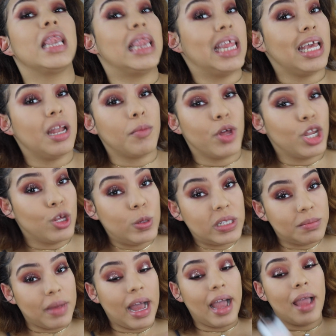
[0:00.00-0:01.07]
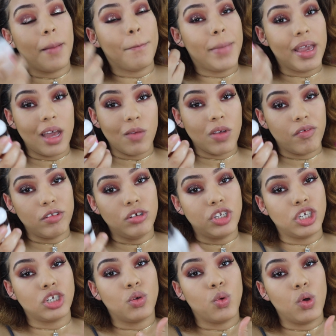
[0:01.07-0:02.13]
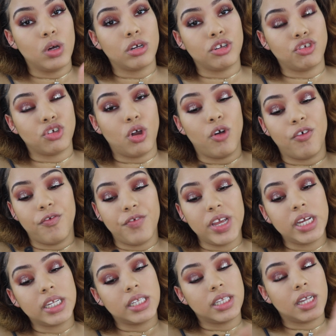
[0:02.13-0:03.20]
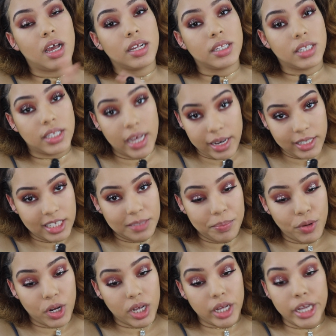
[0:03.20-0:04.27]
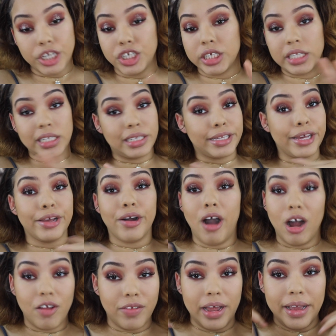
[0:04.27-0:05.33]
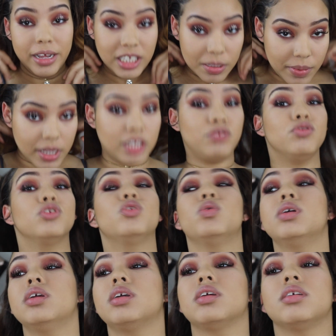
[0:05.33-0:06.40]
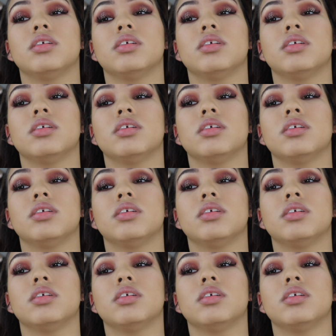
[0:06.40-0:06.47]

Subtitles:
Then I'm going to use my Makeup Revolution Oil Control Fix setting spray and just set all of that into place real quick.